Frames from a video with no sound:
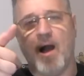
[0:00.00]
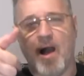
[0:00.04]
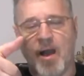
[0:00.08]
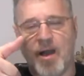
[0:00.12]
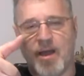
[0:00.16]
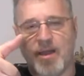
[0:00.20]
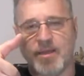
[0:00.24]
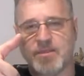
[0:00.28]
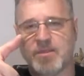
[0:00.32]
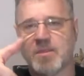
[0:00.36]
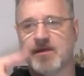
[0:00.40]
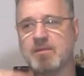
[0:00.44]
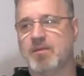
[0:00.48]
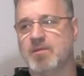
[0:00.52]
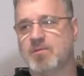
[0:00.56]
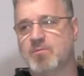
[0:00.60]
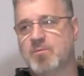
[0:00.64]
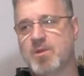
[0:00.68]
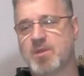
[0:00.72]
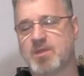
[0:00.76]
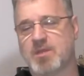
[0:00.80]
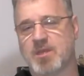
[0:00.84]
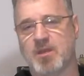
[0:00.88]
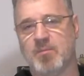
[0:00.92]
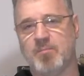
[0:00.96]
Oz is
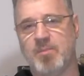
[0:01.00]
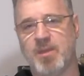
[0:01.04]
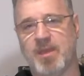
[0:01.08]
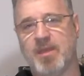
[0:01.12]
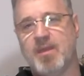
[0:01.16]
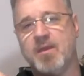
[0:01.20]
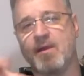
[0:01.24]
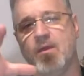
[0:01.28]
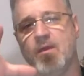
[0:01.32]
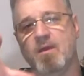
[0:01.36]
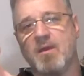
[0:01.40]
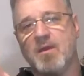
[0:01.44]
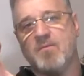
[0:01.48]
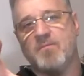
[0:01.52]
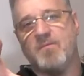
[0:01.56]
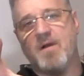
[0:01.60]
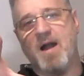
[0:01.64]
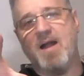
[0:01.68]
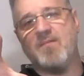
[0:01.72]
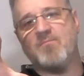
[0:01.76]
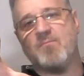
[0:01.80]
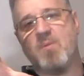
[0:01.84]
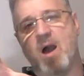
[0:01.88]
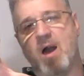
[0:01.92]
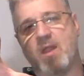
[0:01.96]
what it's going to be.
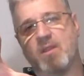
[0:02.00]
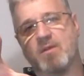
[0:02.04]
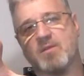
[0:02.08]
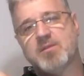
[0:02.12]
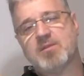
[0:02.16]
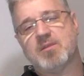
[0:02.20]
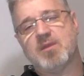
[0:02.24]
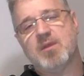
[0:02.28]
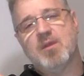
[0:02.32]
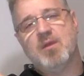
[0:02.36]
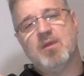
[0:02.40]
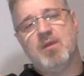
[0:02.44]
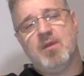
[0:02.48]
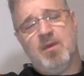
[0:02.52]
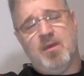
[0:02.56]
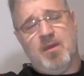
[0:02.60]
5 models.